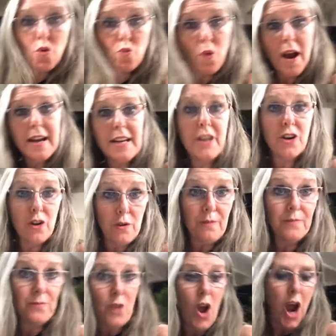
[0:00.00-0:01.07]
Right here.
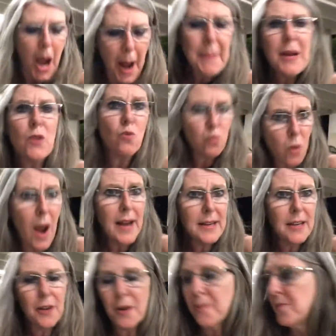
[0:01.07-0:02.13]
I mean, right
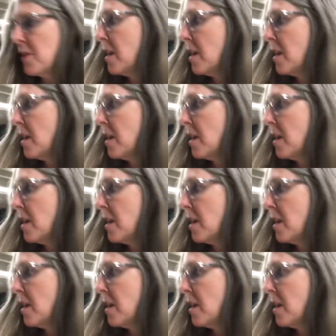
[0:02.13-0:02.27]
here.